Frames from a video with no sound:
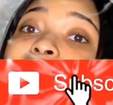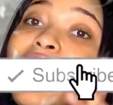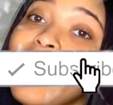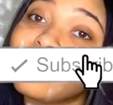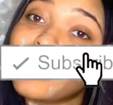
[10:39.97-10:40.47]

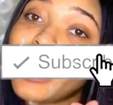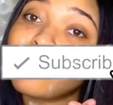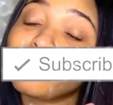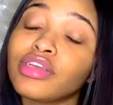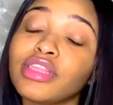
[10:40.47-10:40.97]
hashtag
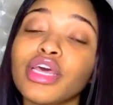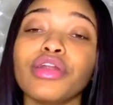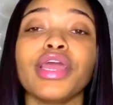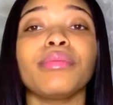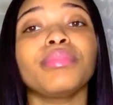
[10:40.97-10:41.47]
trendsetter,
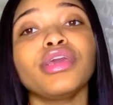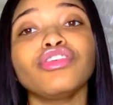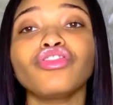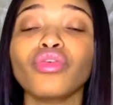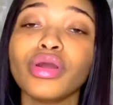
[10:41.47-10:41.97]
and be
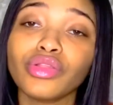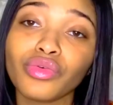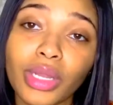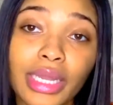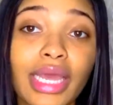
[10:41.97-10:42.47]
sure to
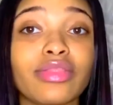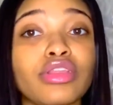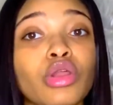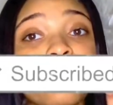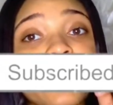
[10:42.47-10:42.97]
click the
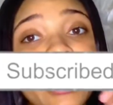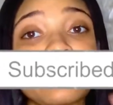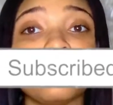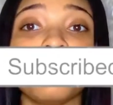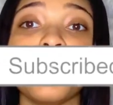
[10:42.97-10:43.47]
notification
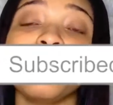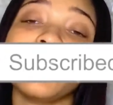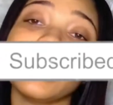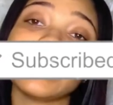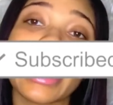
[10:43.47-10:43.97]
bell
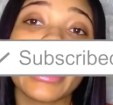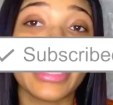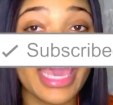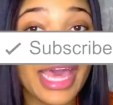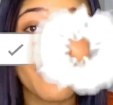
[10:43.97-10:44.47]
because I
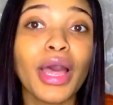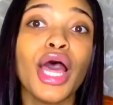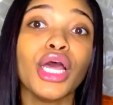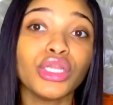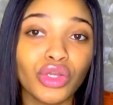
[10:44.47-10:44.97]
am
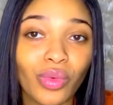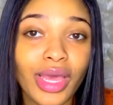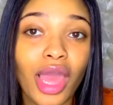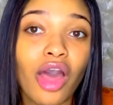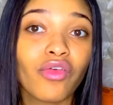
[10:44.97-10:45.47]

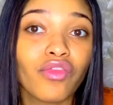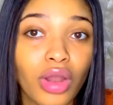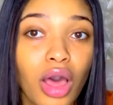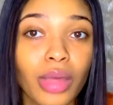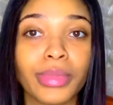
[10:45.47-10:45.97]
doing
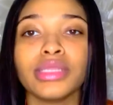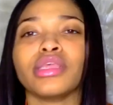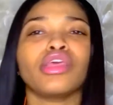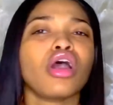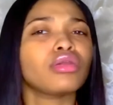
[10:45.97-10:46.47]
Vlogmas
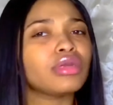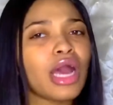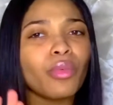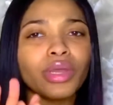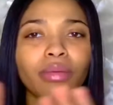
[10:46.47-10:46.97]
and y'all do
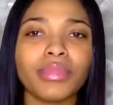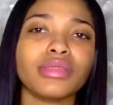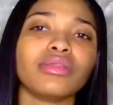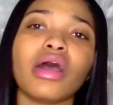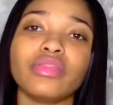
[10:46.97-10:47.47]
not want to miss
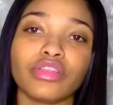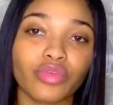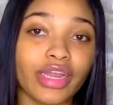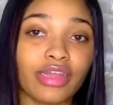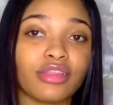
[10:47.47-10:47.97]
all this
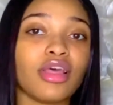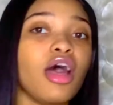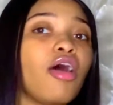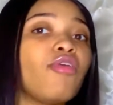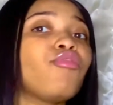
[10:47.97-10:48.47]
greatness
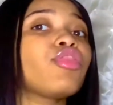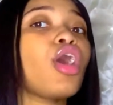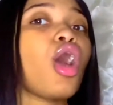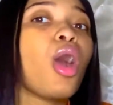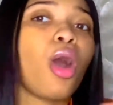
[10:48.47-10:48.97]
for the
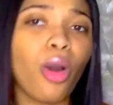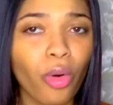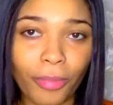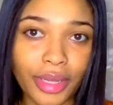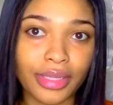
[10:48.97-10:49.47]
whole
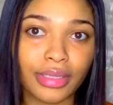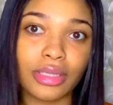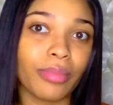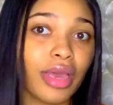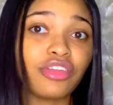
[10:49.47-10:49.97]
month. So
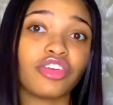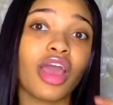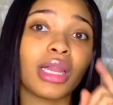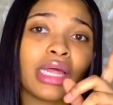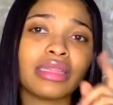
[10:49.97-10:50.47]
make sure y'all
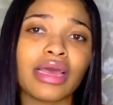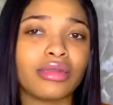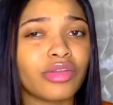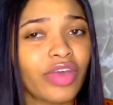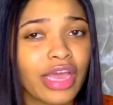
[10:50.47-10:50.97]
click that
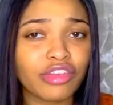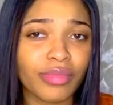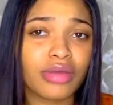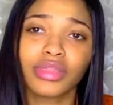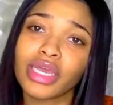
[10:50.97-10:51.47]
notification
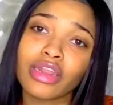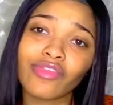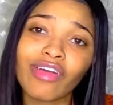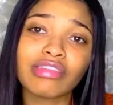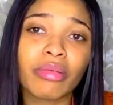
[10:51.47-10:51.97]
bell to get
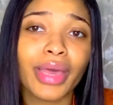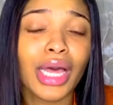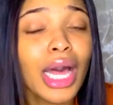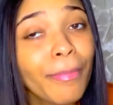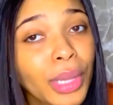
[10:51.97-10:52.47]
notified before I make an
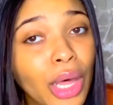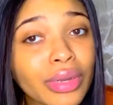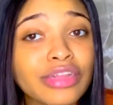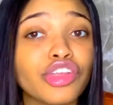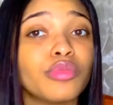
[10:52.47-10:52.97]
upload, and
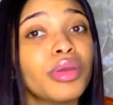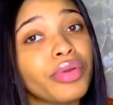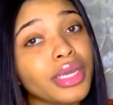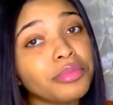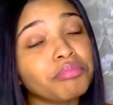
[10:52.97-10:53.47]
that's just period.